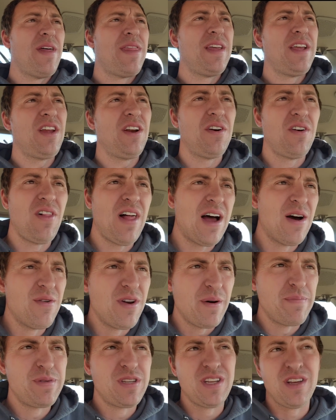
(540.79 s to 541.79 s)
I think you're
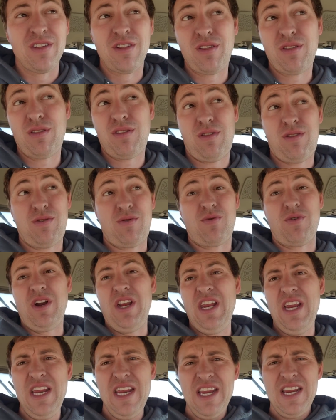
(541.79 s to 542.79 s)
allowed up to
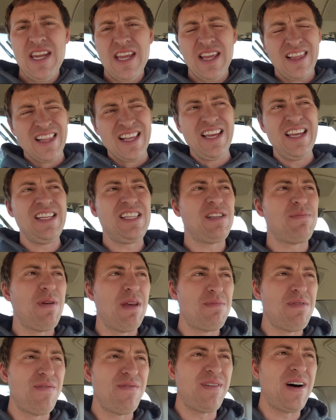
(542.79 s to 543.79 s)
three at least,
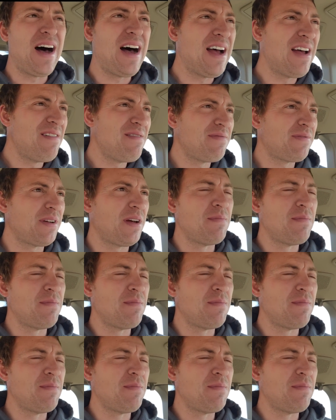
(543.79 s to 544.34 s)
maybe five.